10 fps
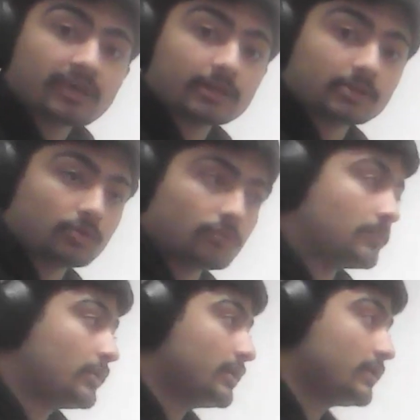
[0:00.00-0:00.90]

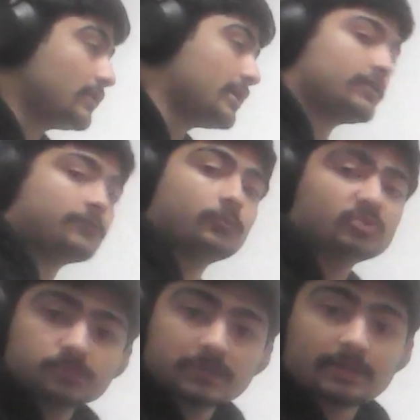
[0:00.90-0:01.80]
value. And if you
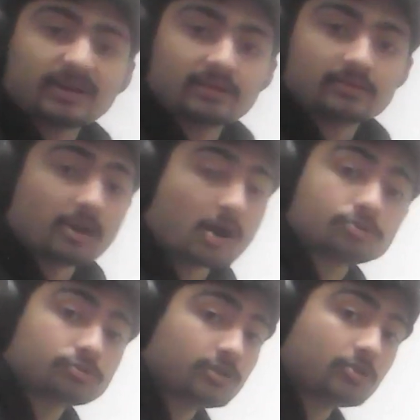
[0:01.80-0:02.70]
multiply by
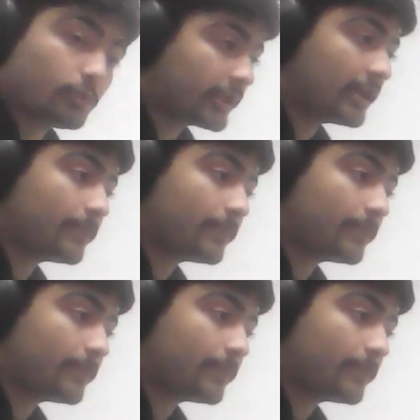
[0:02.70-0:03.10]
100, you'll get